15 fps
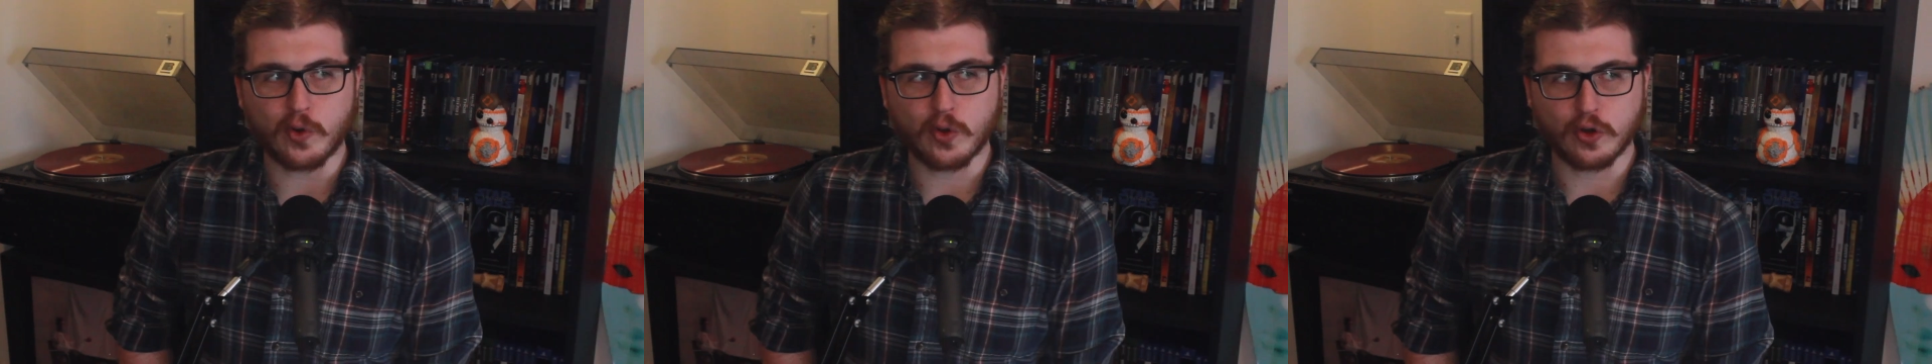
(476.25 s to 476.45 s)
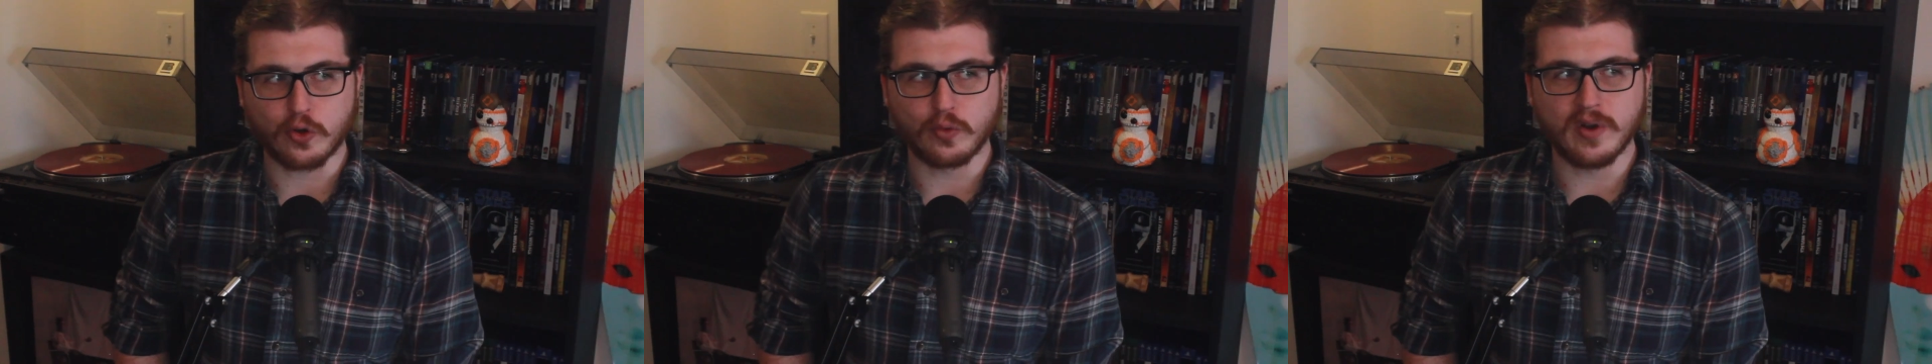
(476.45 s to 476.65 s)

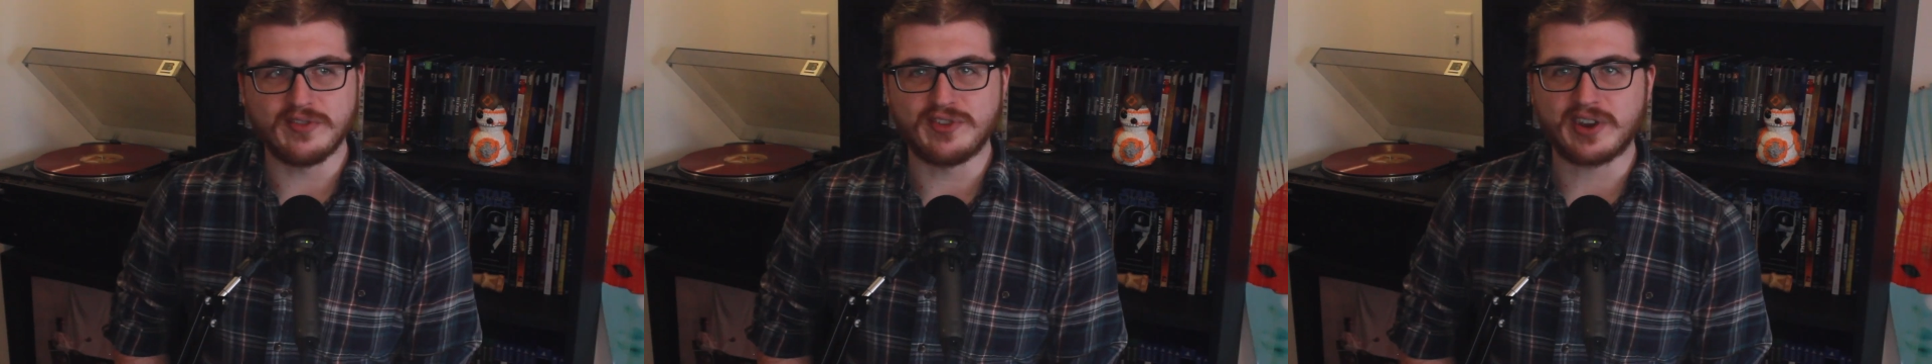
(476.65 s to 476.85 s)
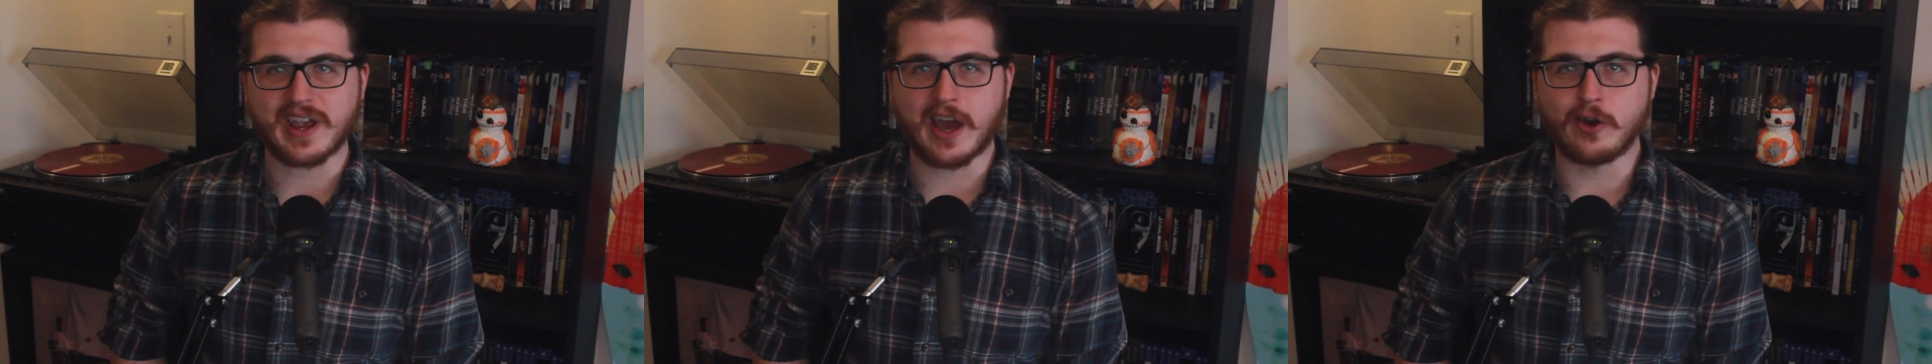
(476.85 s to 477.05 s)
or
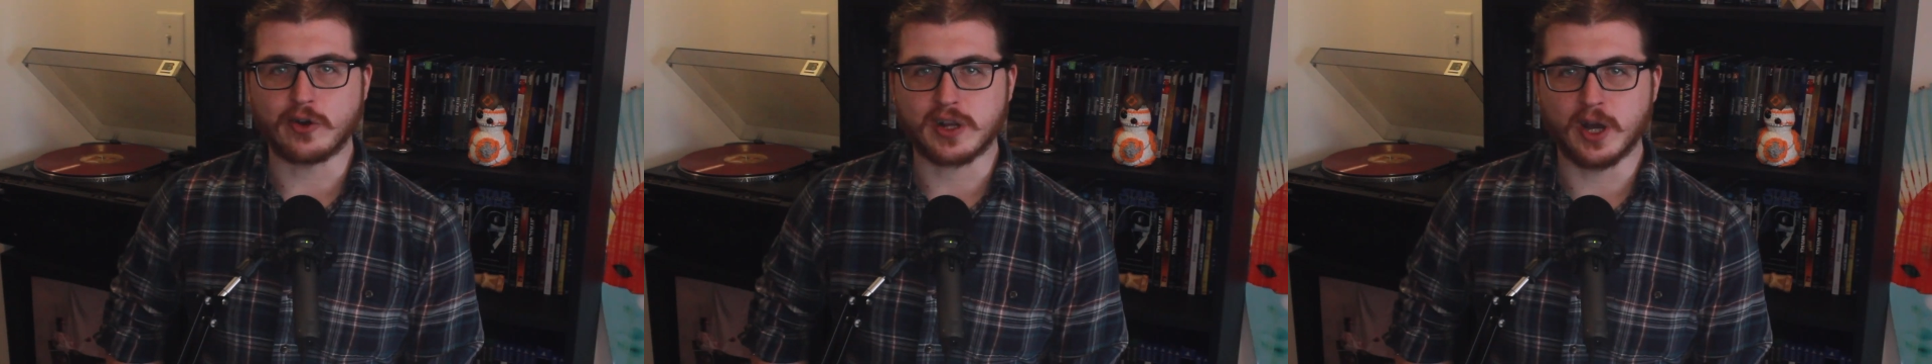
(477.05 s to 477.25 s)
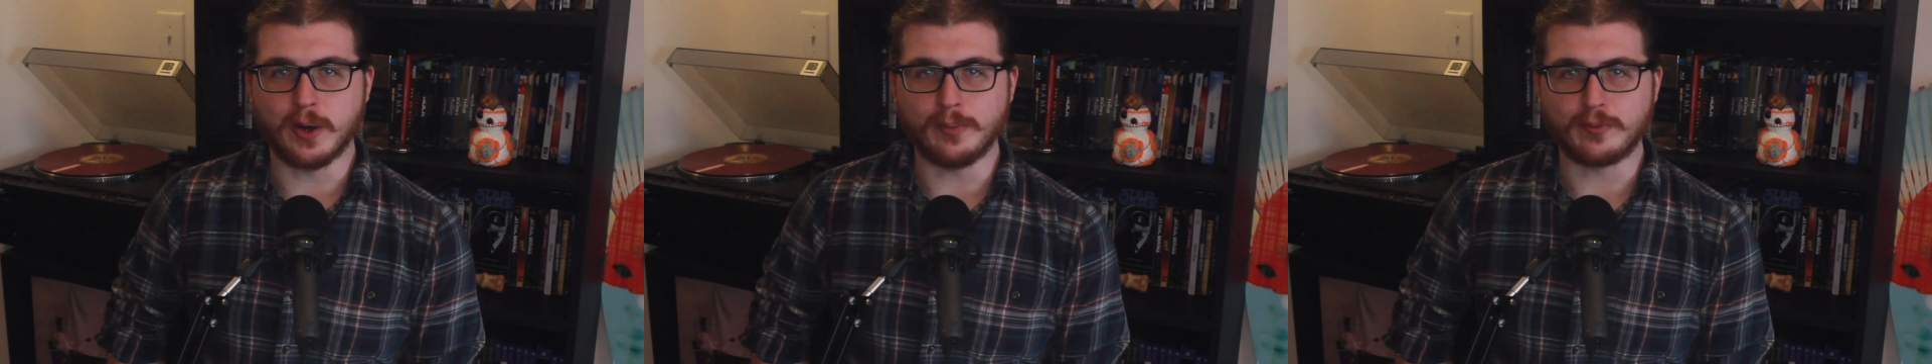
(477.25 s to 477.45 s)
horrific
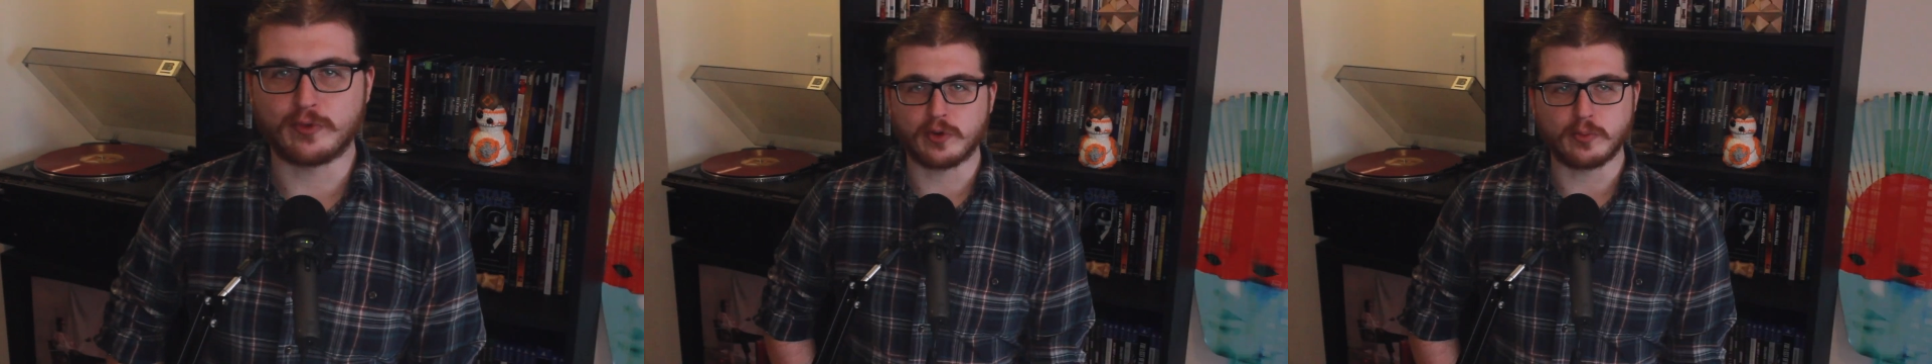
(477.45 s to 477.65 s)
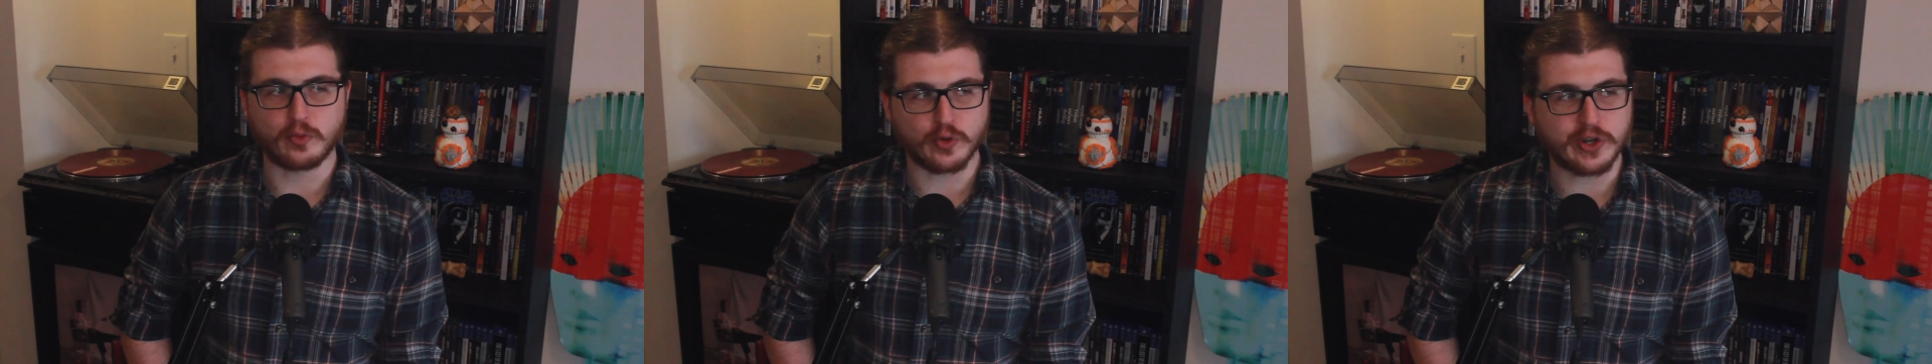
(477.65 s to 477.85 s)
outcome
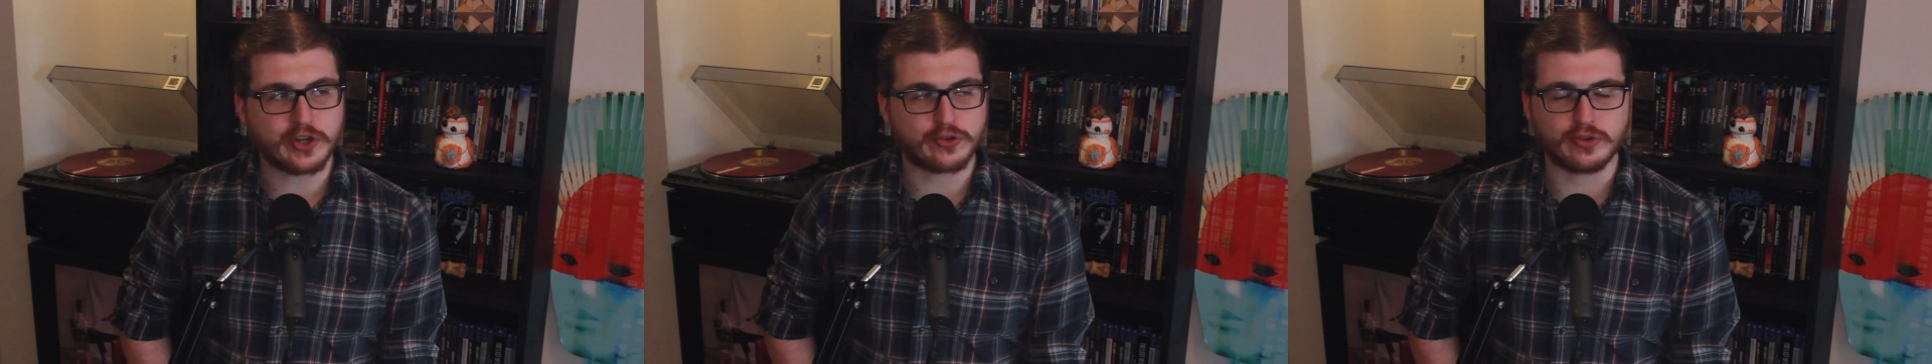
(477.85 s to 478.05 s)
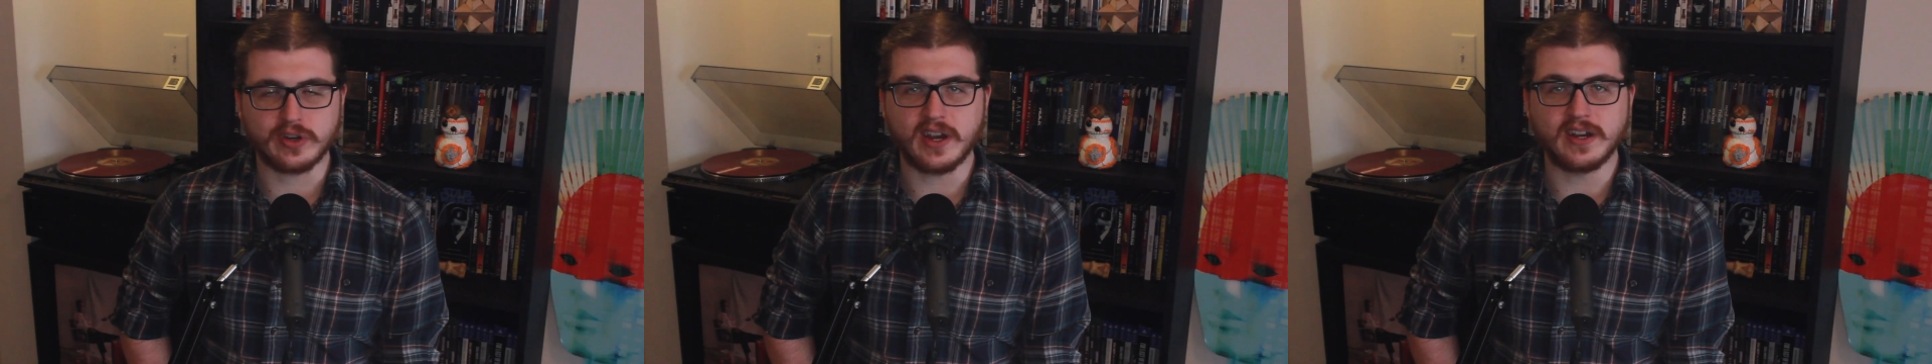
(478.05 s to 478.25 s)
from
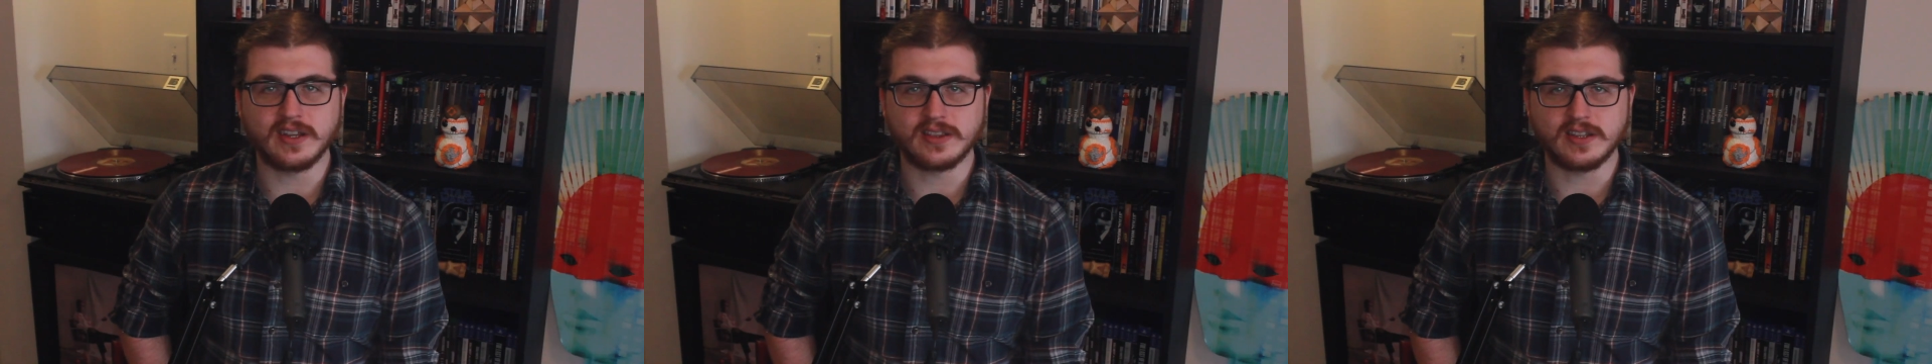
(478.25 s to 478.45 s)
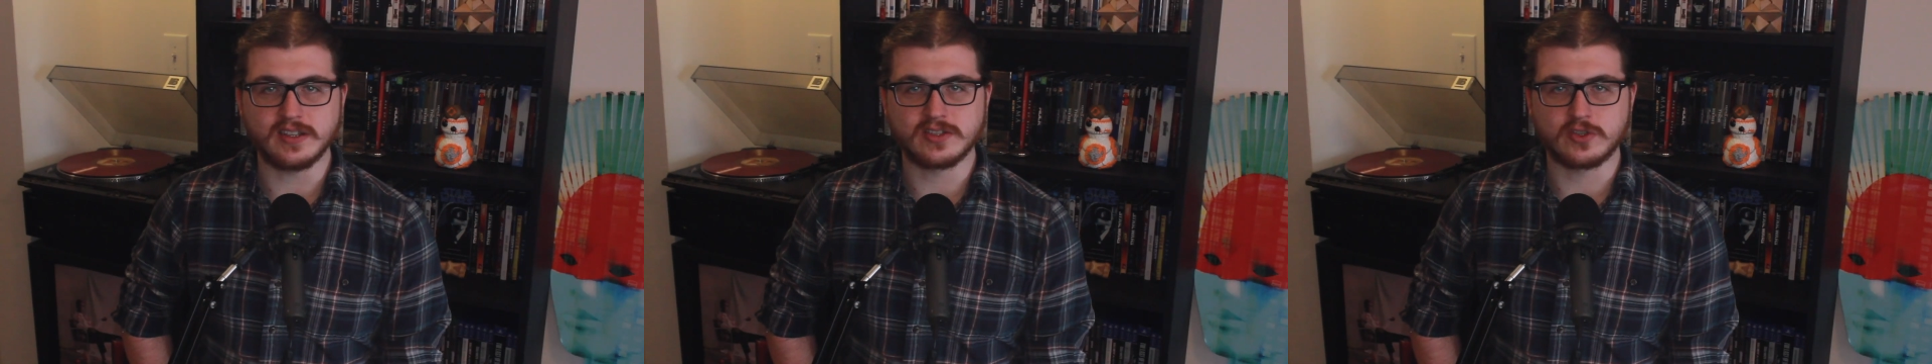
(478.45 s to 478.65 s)

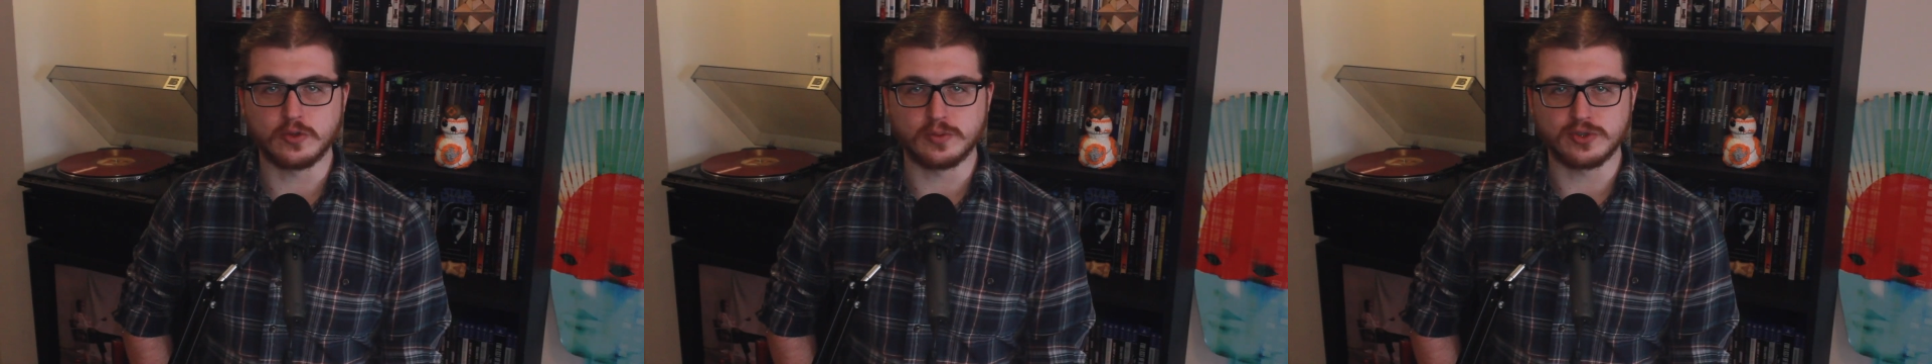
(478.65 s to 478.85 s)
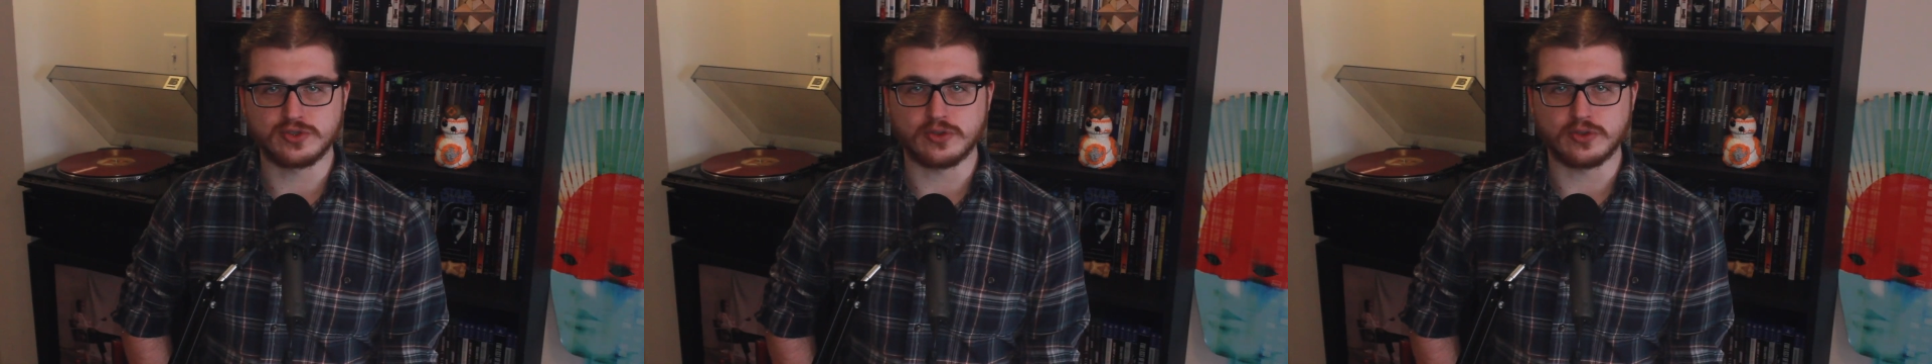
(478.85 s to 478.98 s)
recreating these super